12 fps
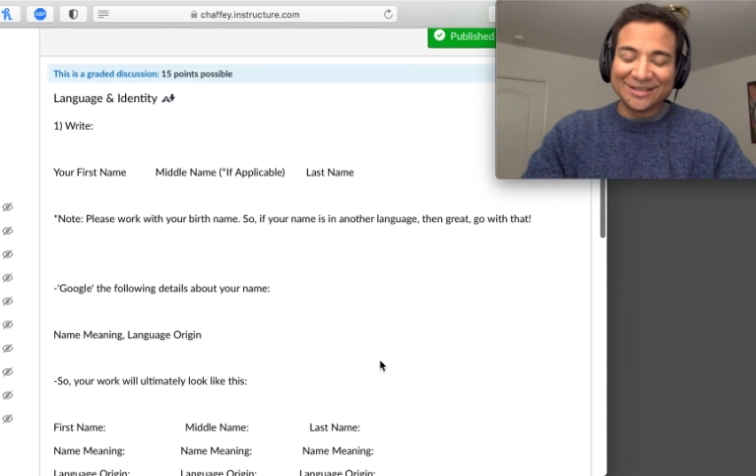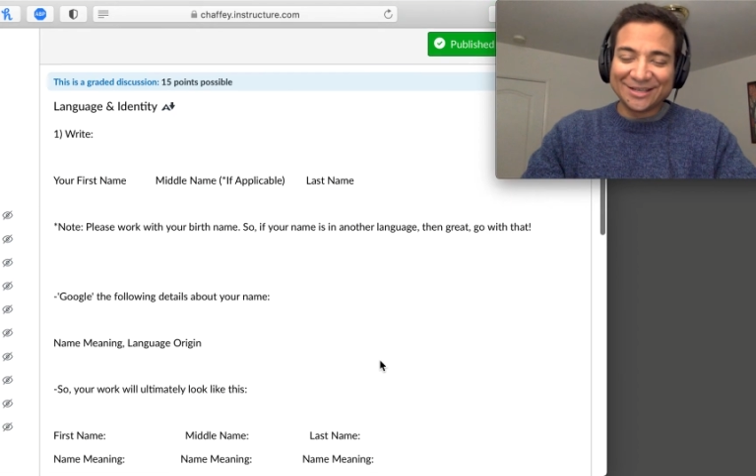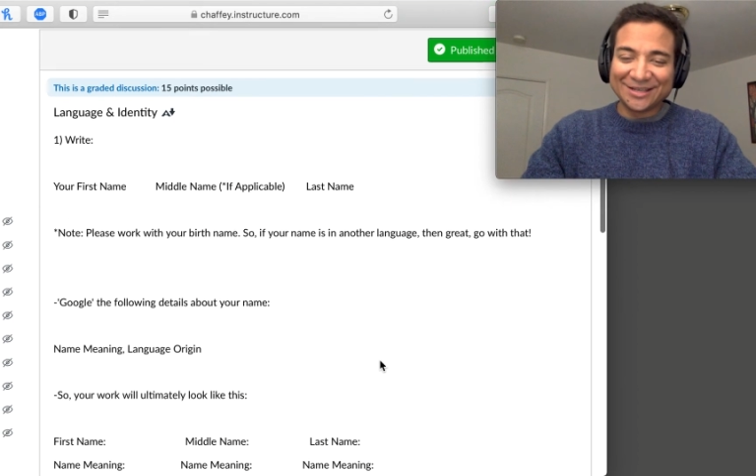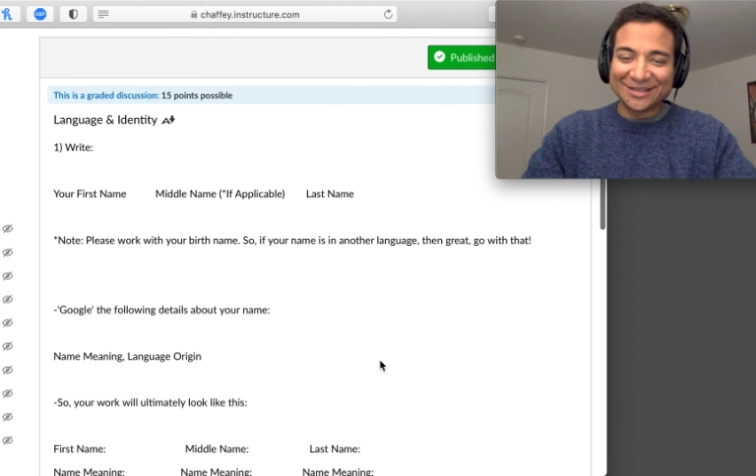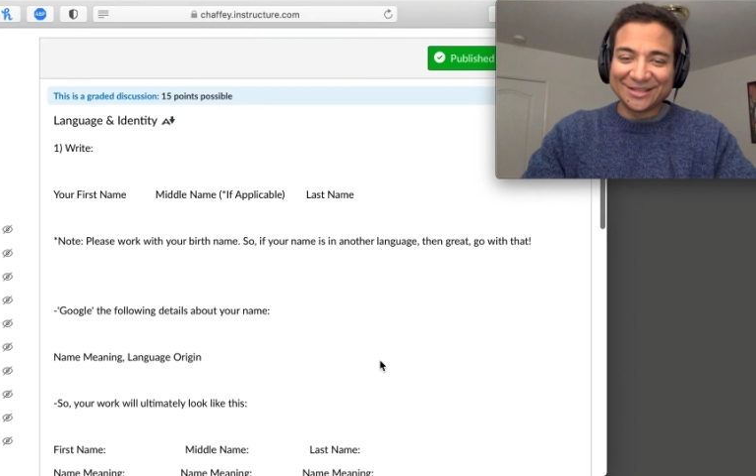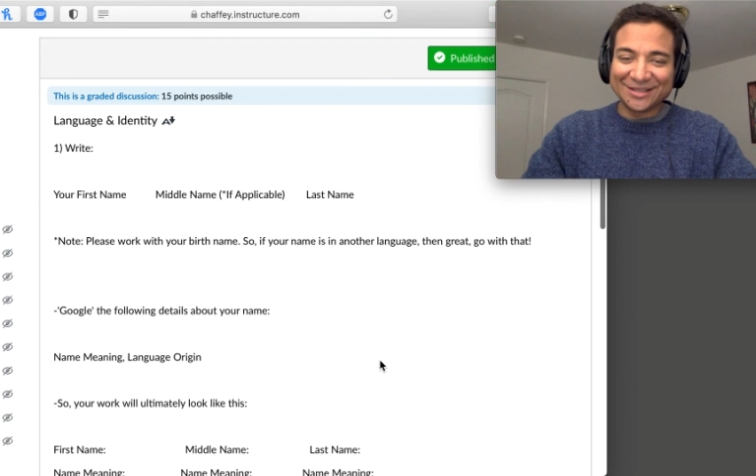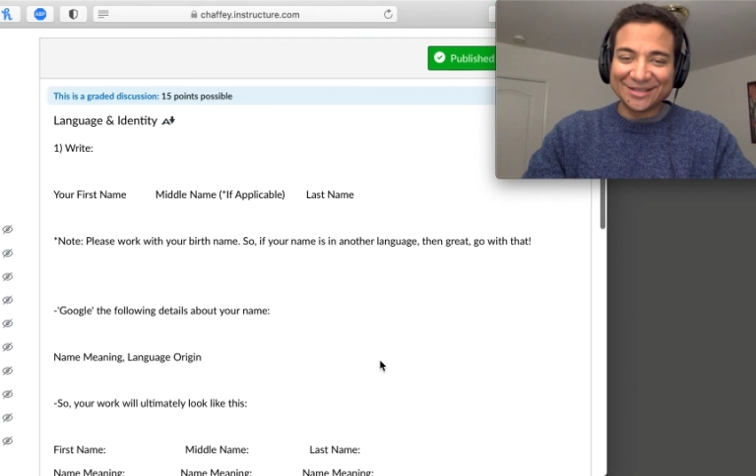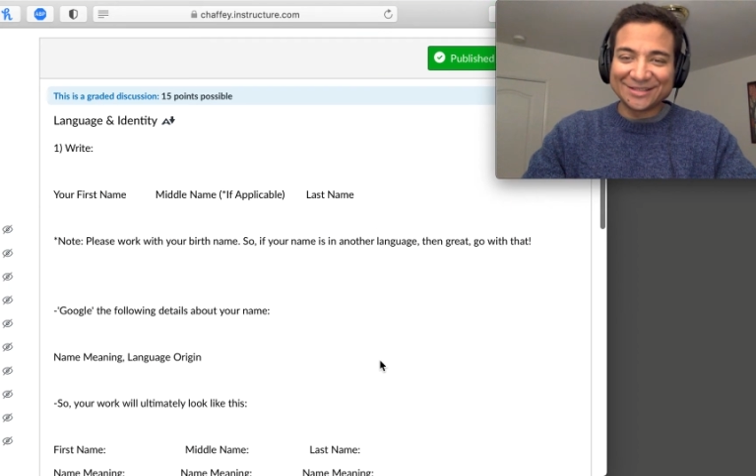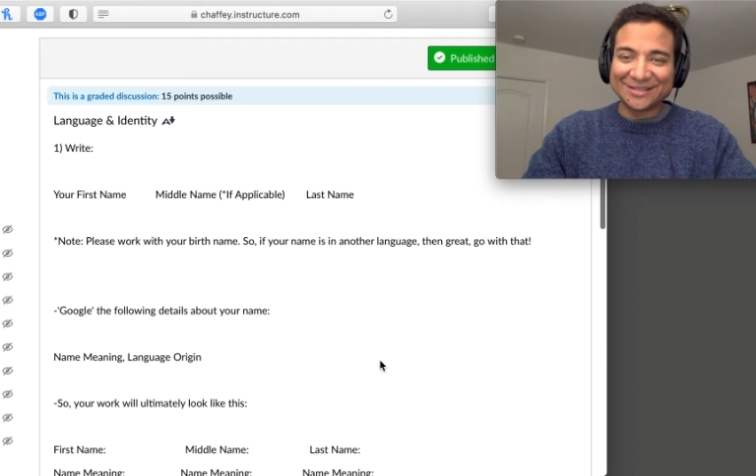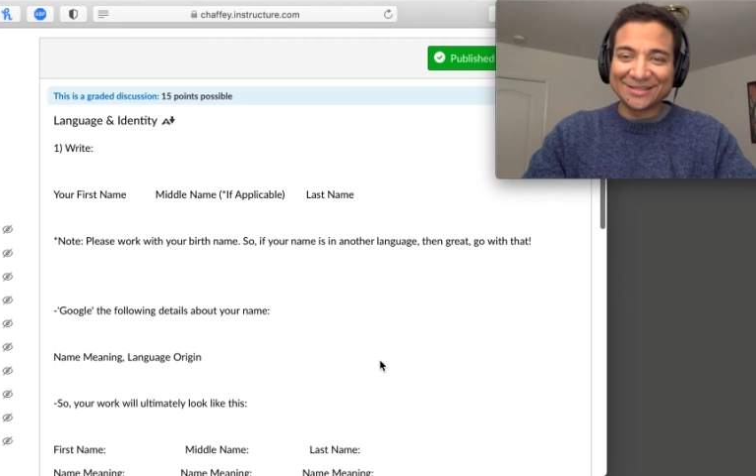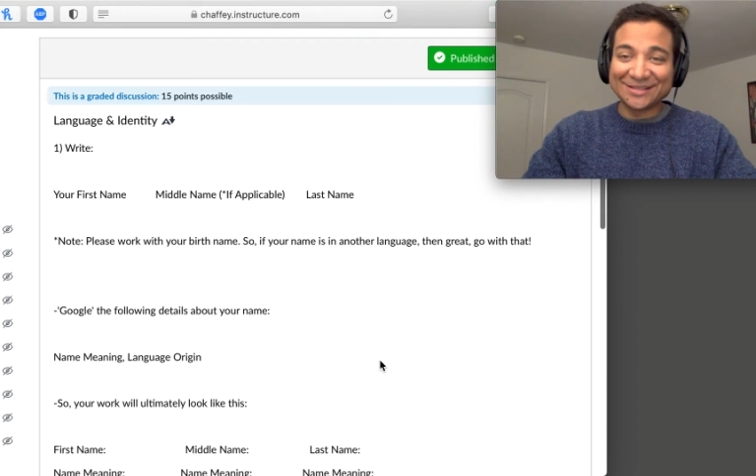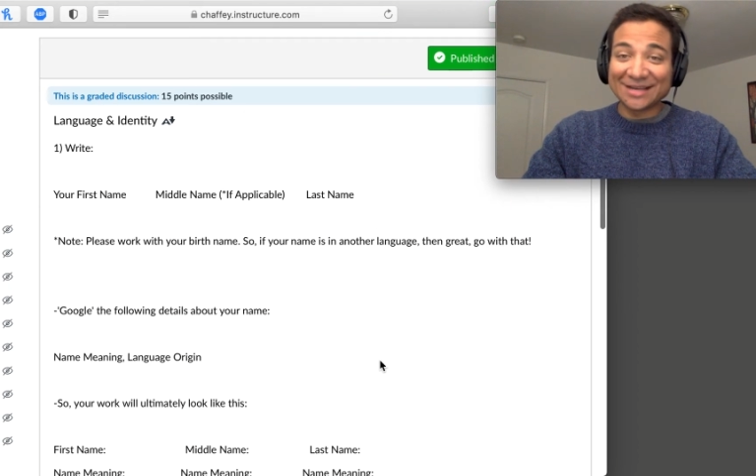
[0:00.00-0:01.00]
Because
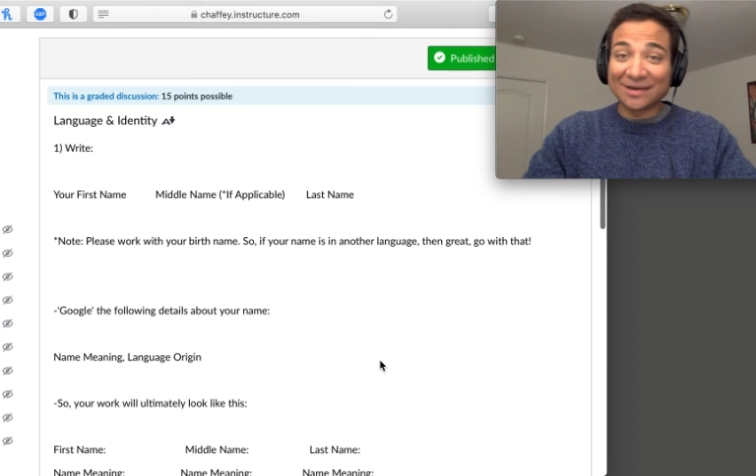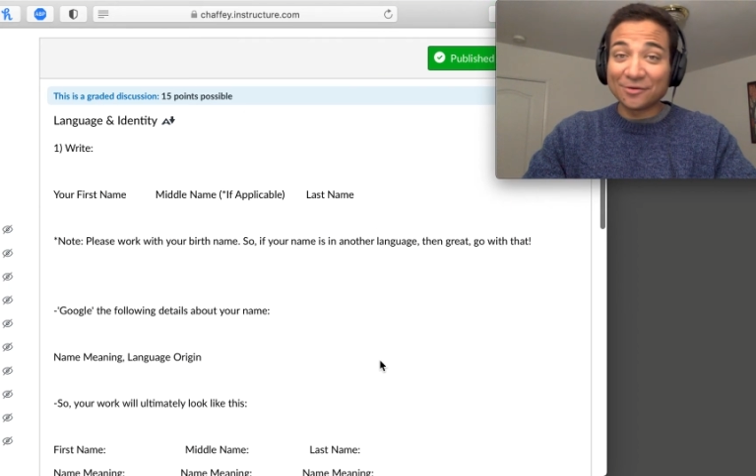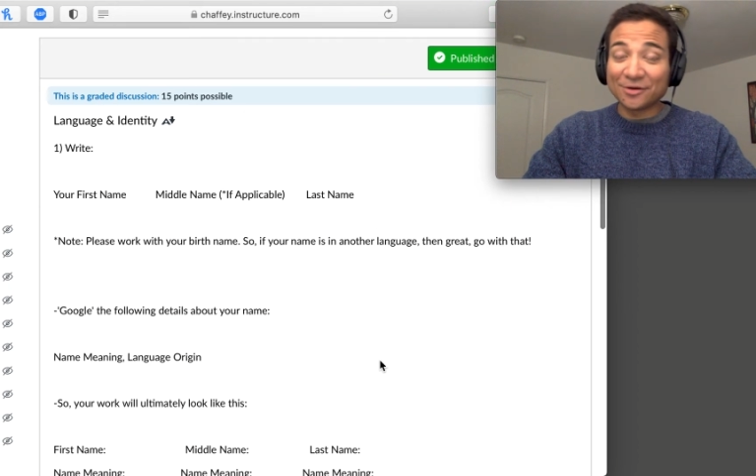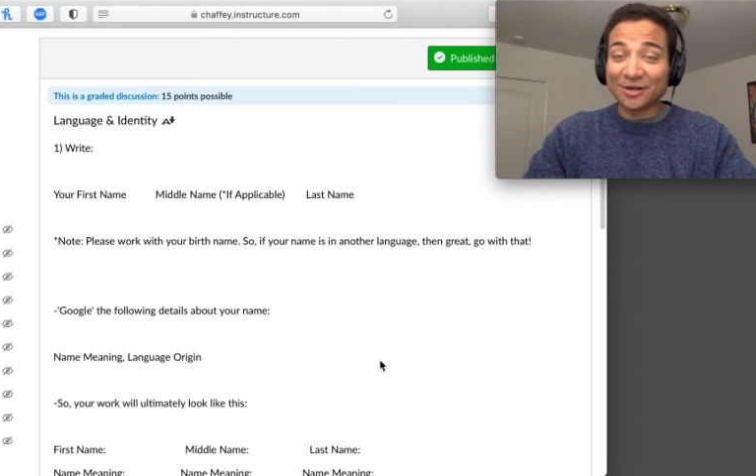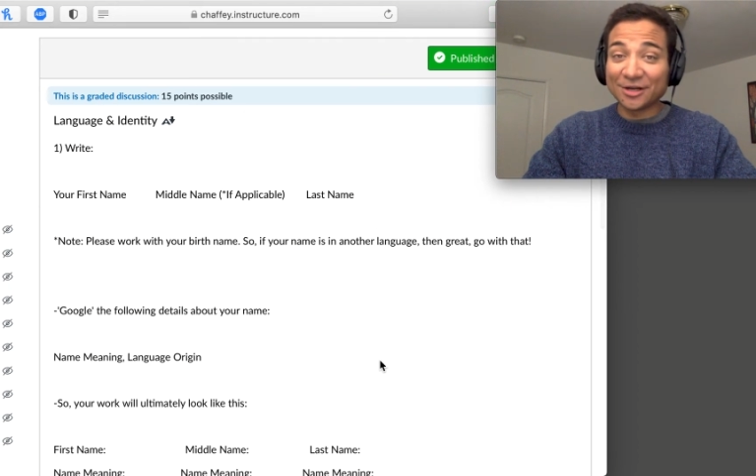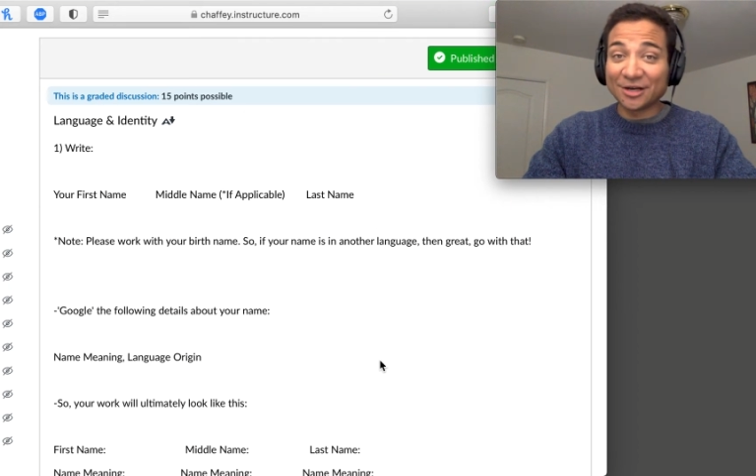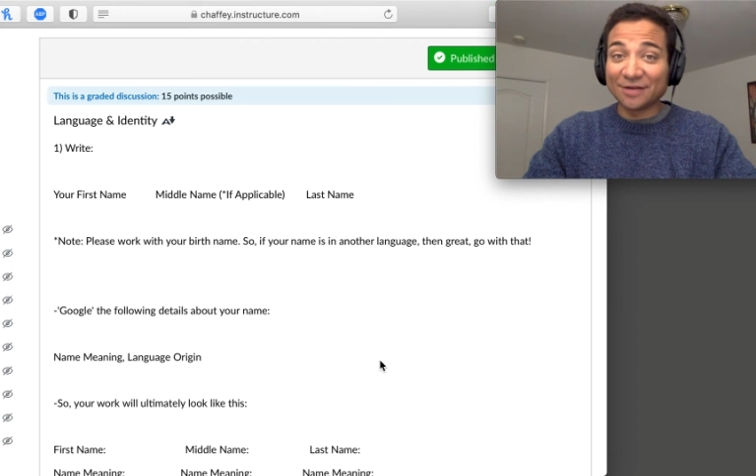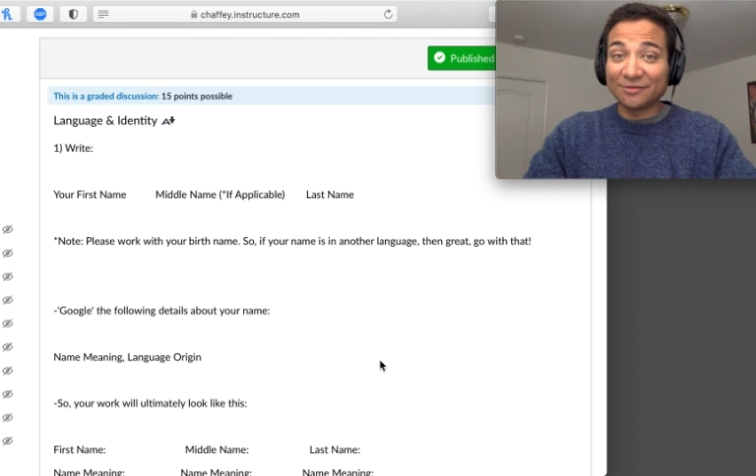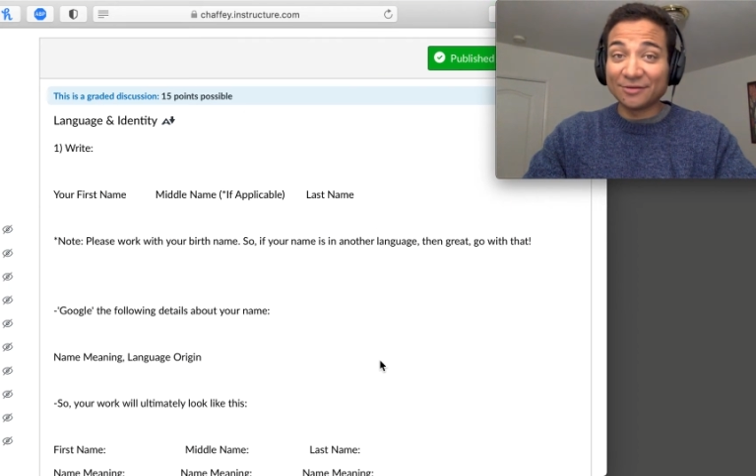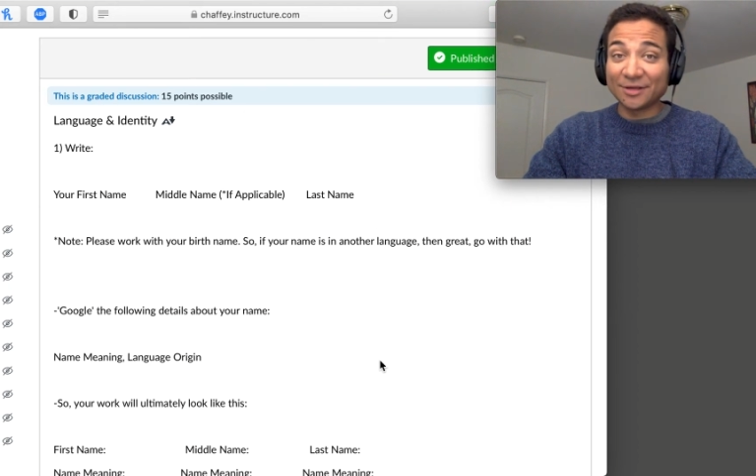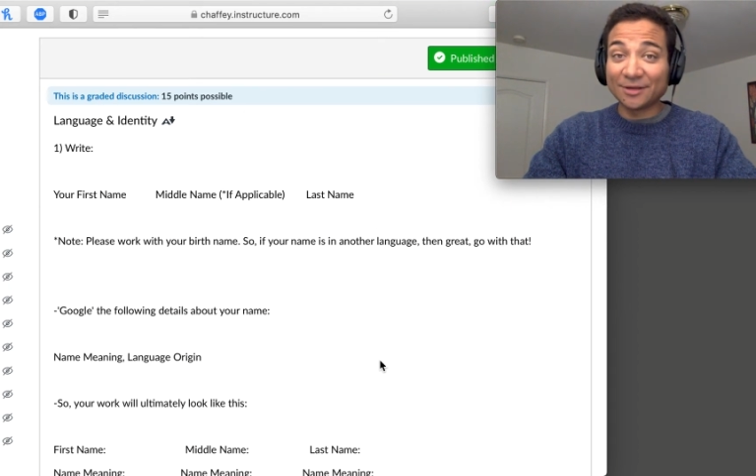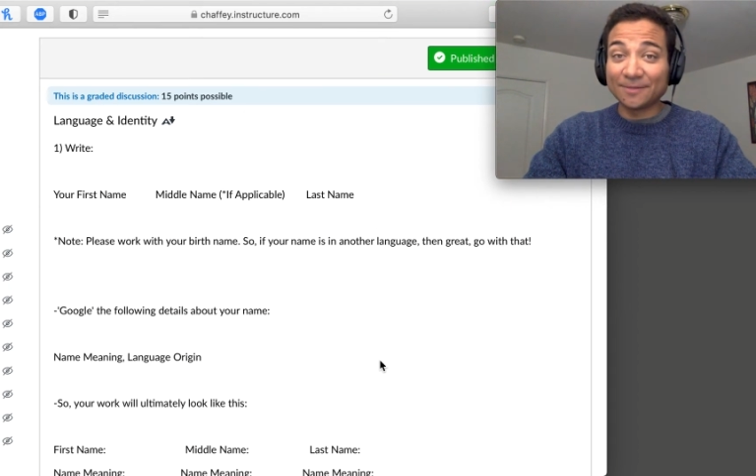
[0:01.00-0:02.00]
this is how we're
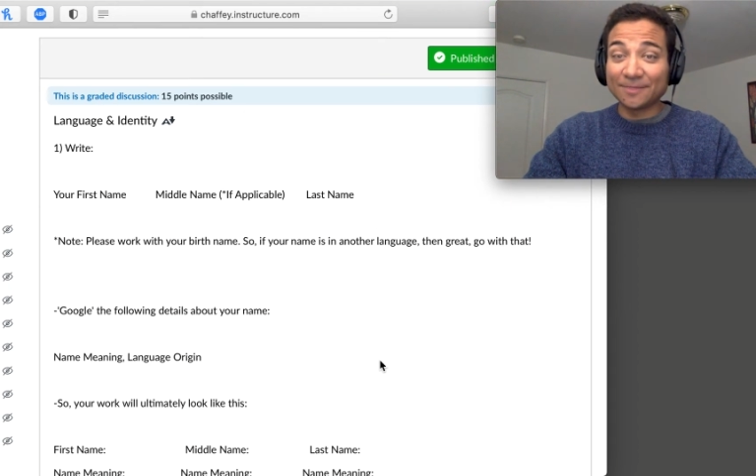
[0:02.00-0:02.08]
uncovering.